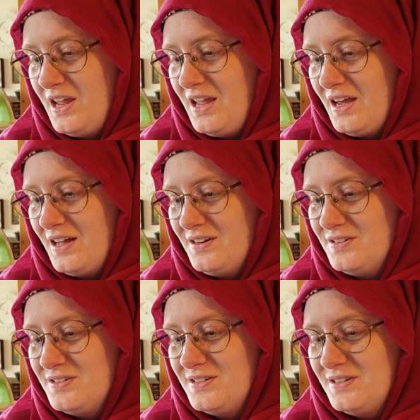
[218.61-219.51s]

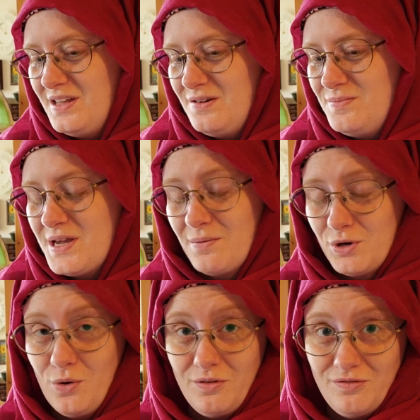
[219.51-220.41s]
and they become
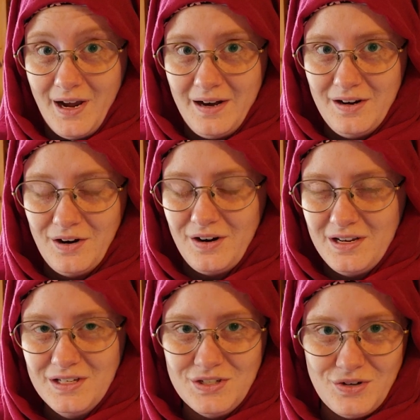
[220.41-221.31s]
codified in our
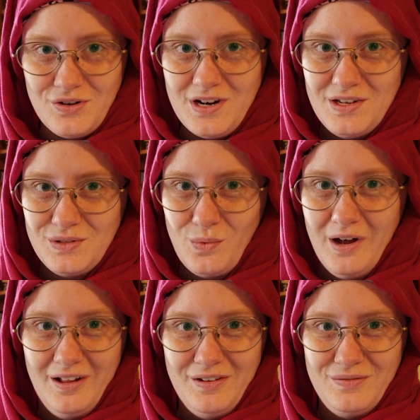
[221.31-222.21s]
history as well.